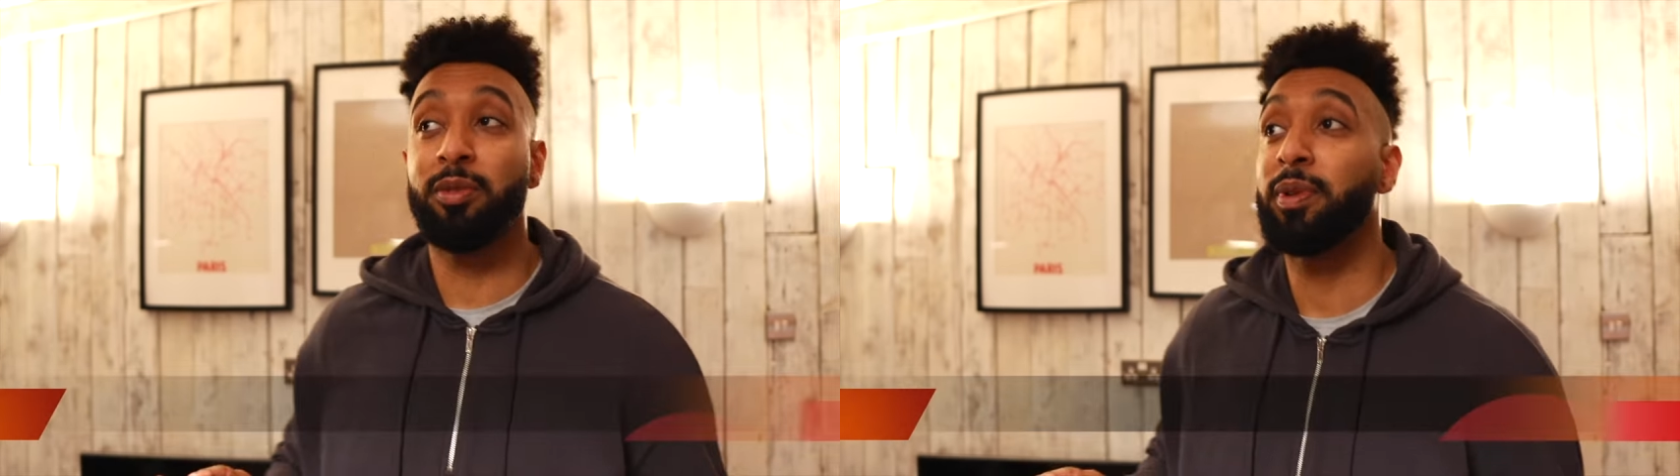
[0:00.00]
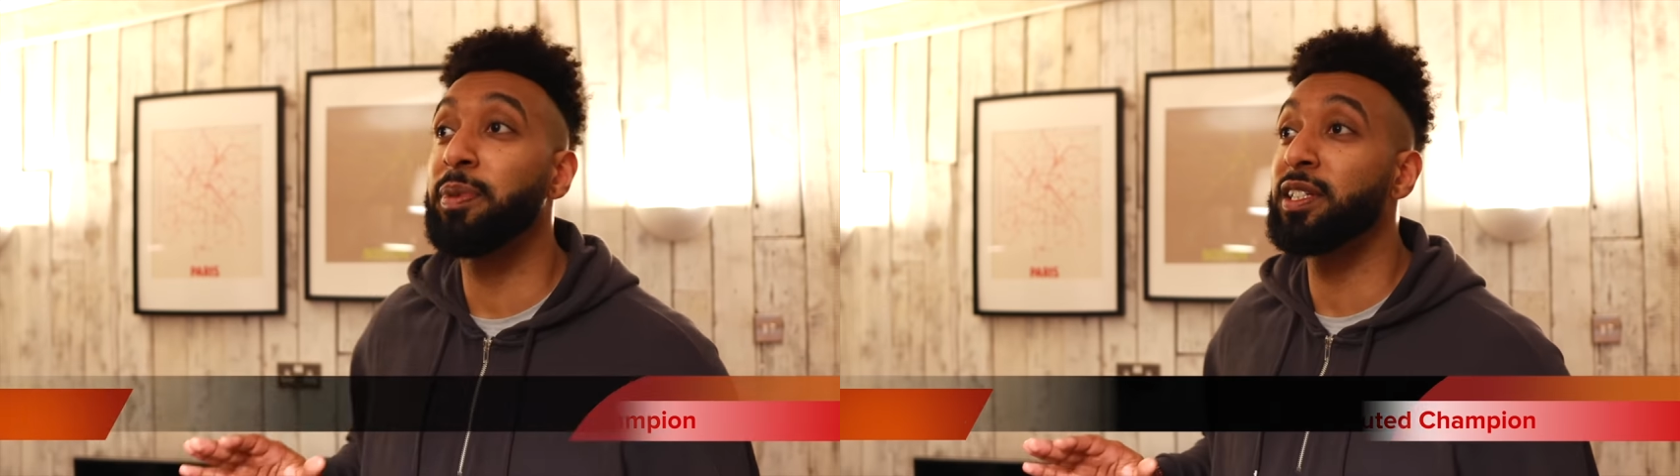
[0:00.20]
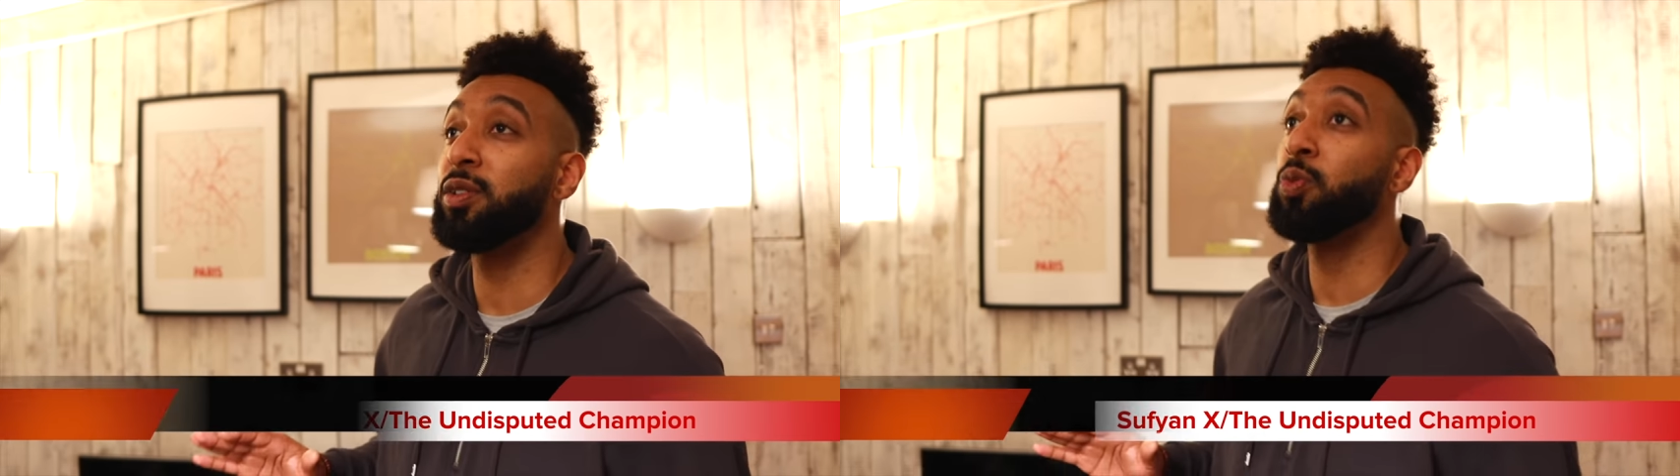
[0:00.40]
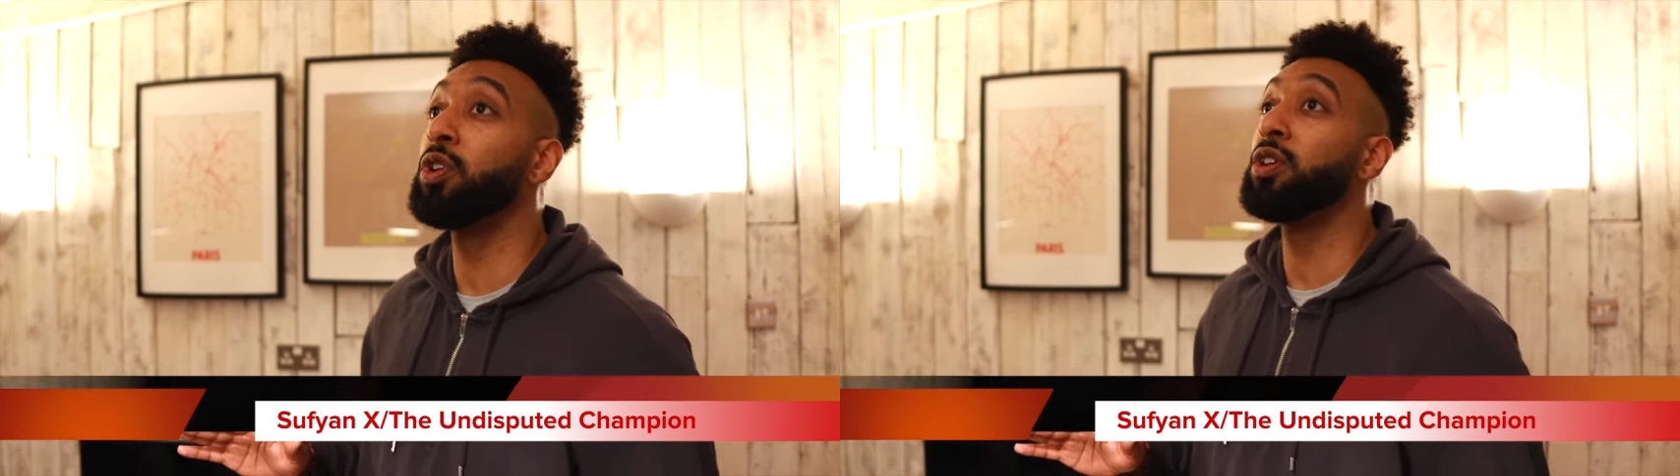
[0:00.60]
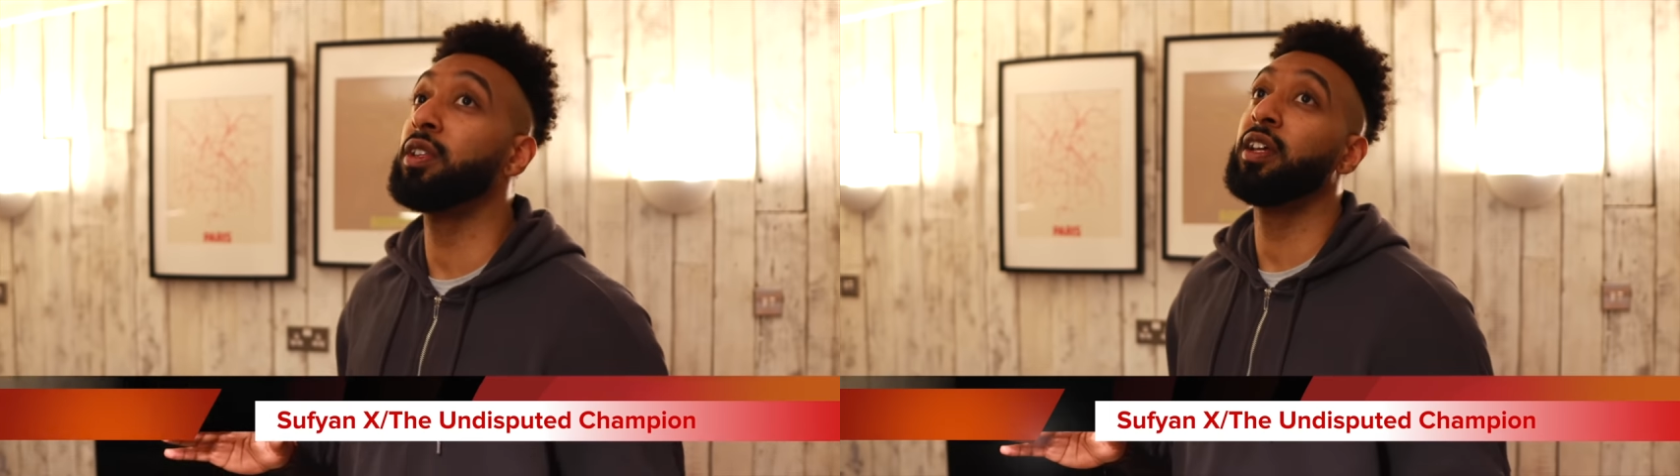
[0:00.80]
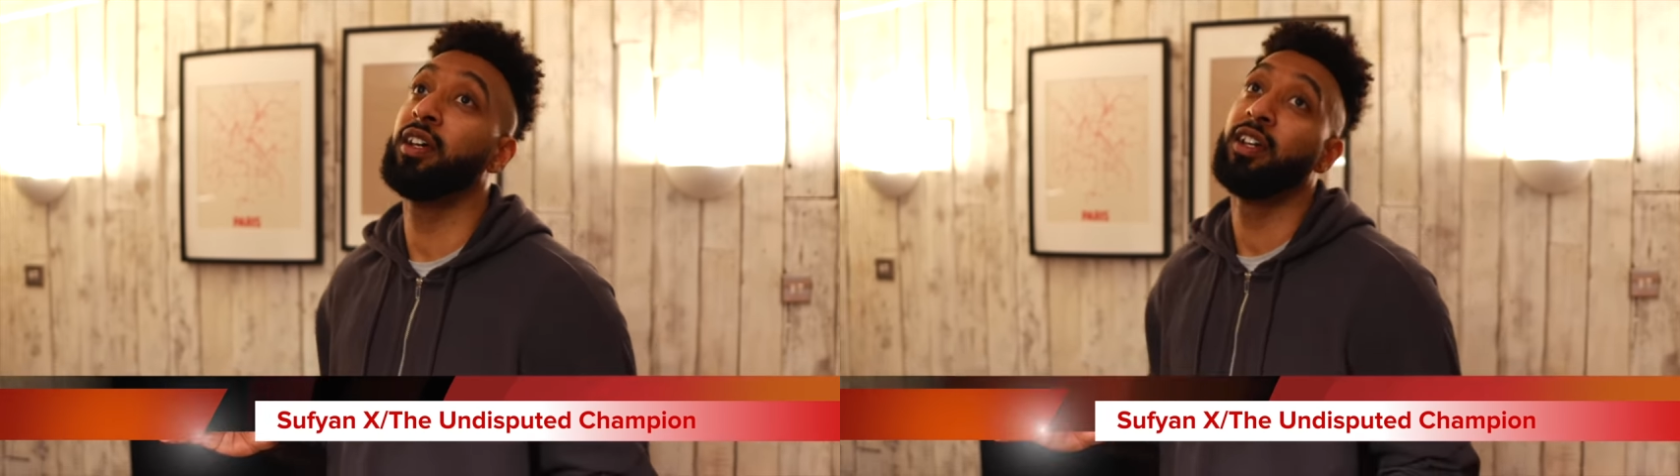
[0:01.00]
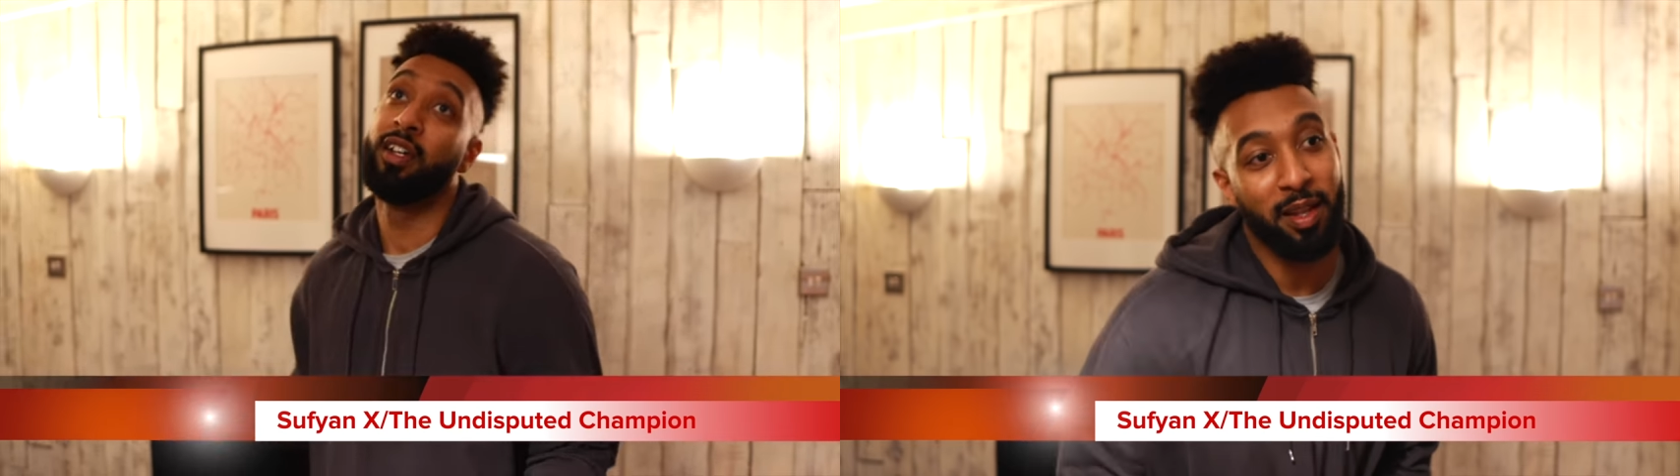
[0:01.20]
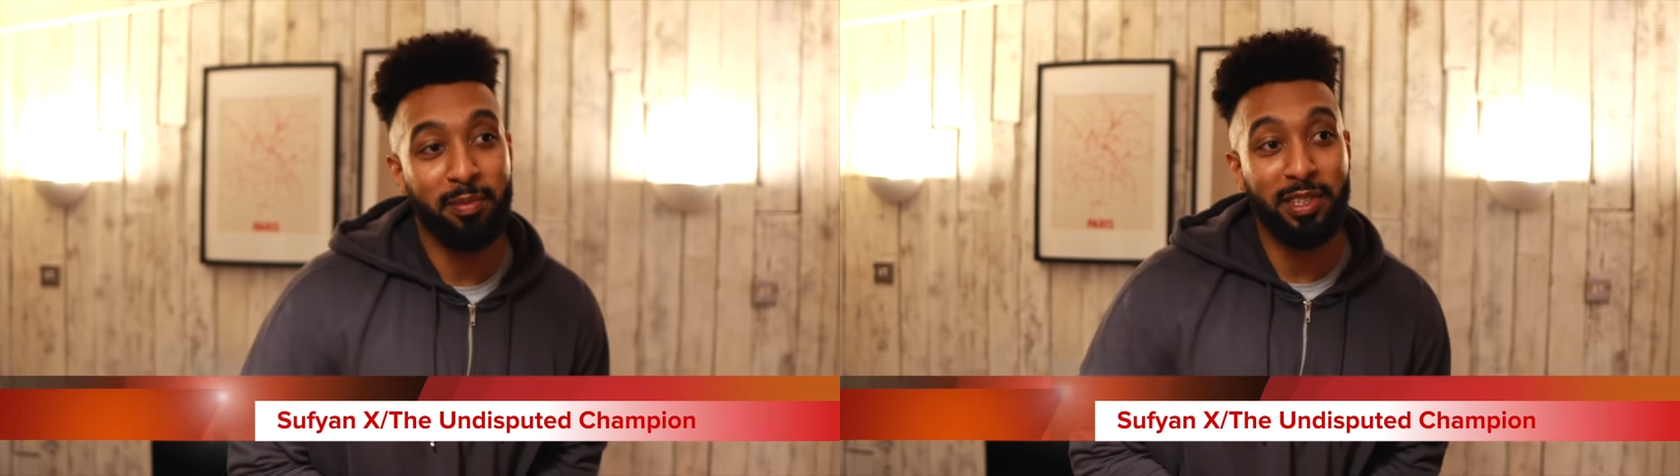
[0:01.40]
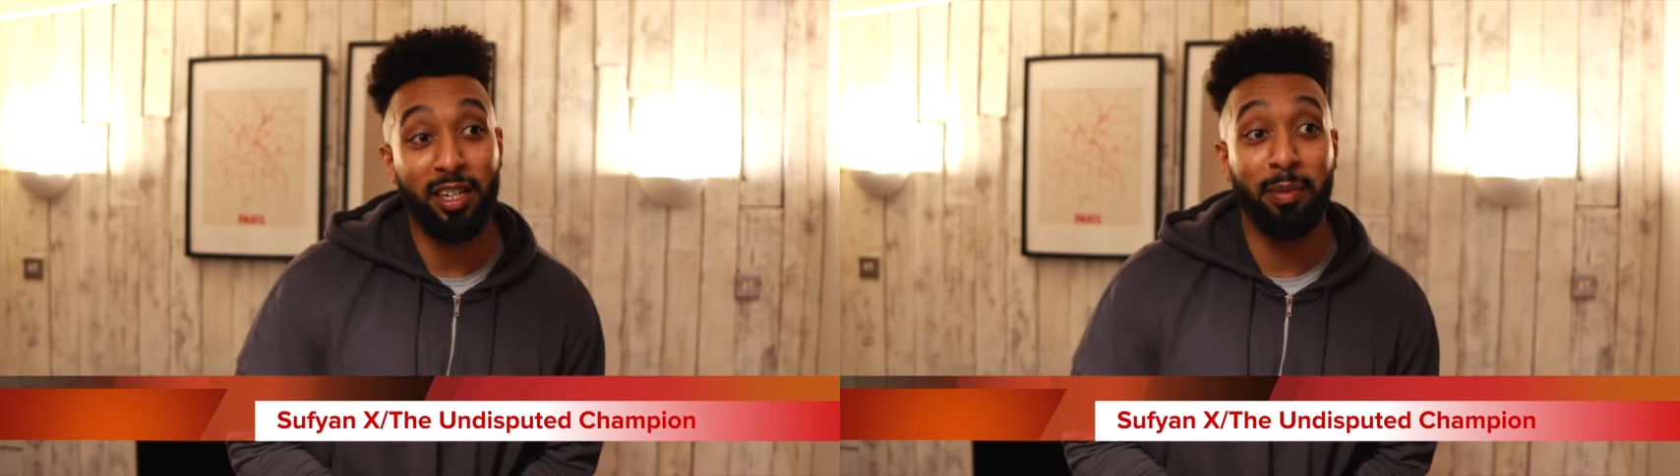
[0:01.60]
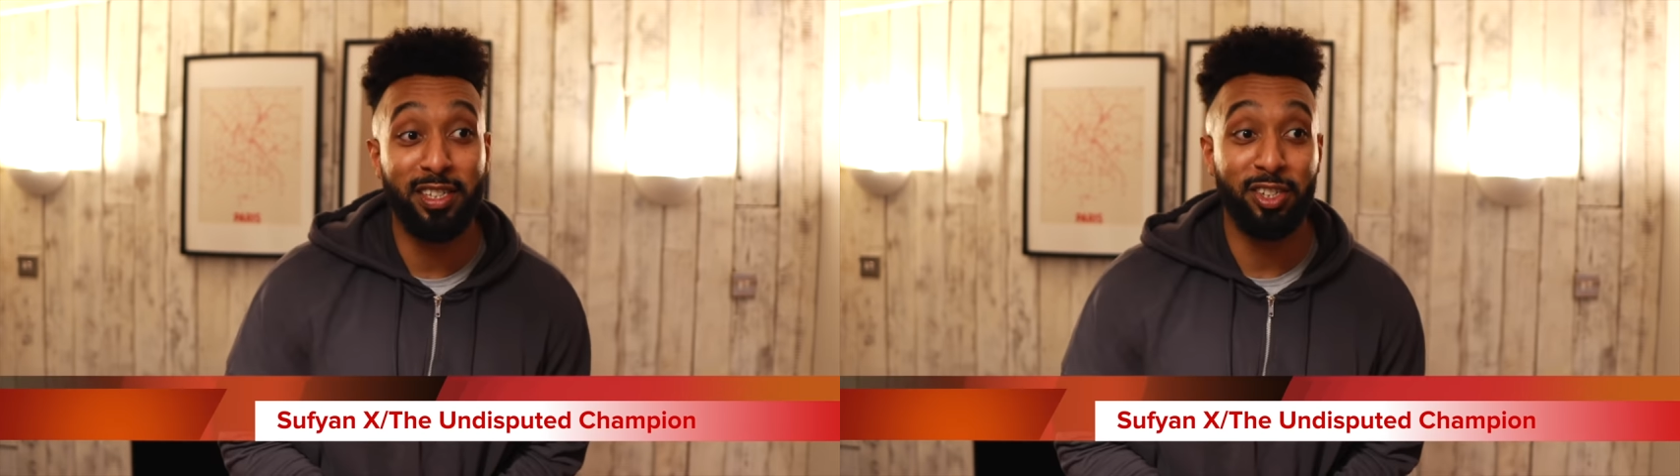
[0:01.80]
to be the best in the world. Still
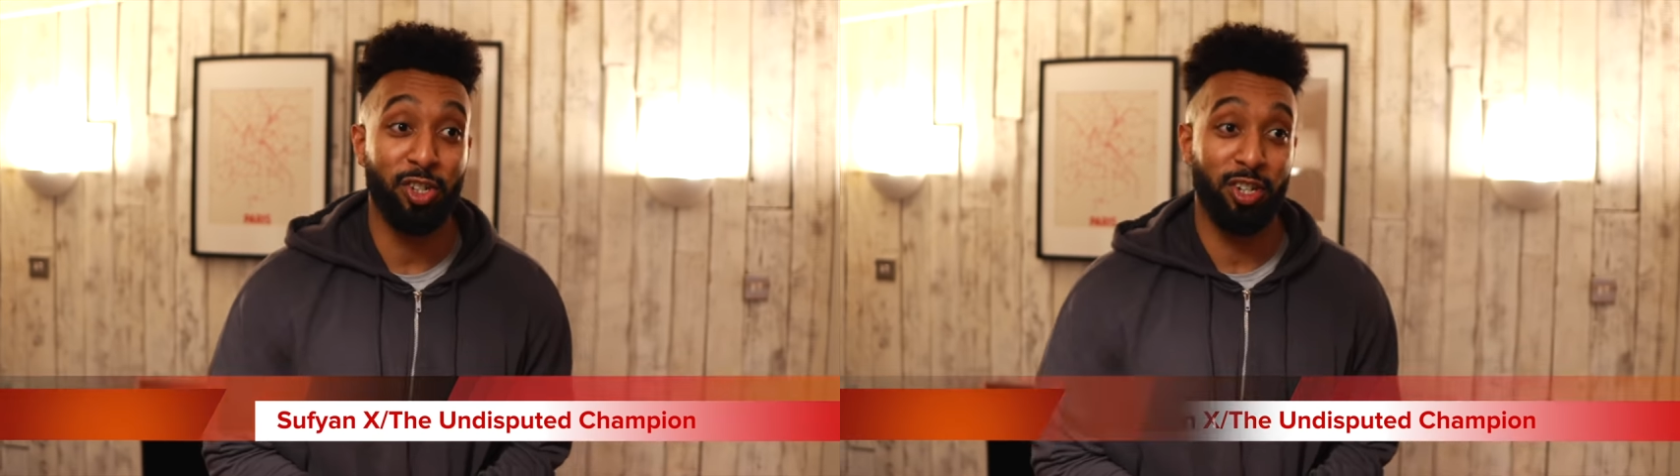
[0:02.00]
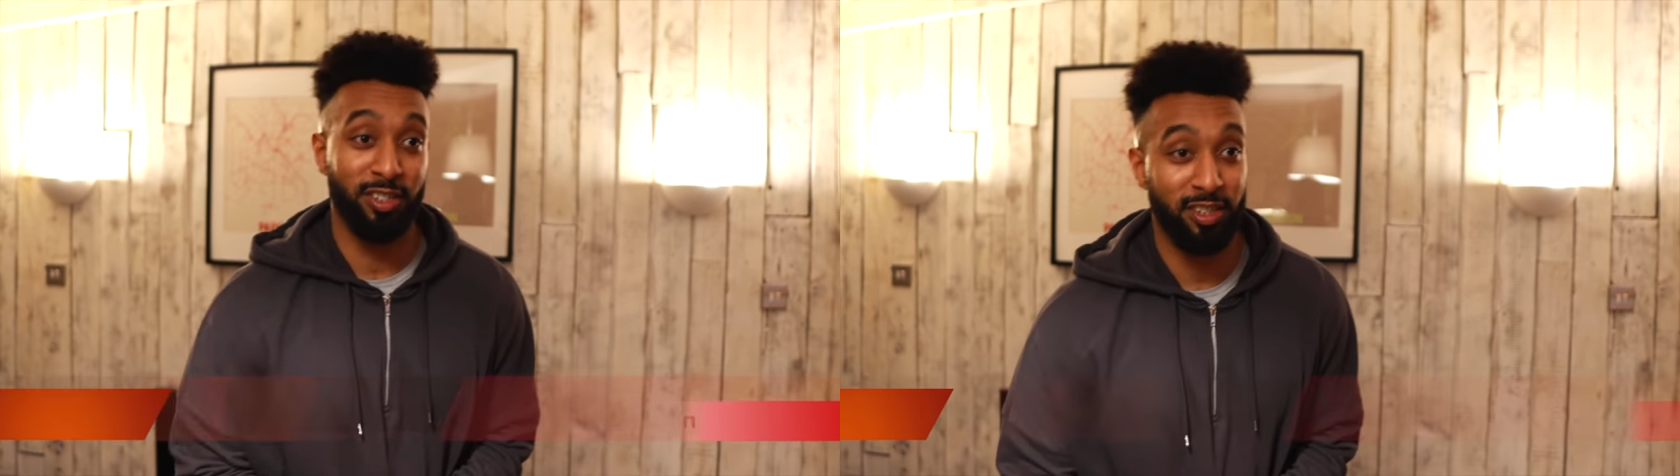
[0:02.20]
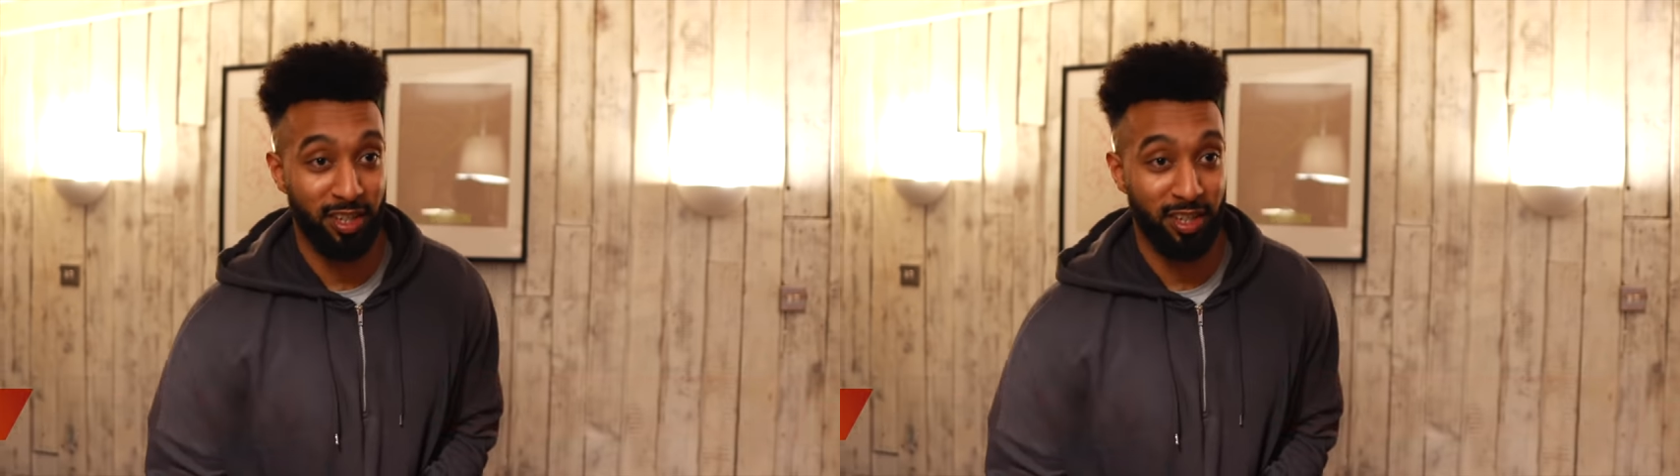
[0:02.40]
the best in Scotland.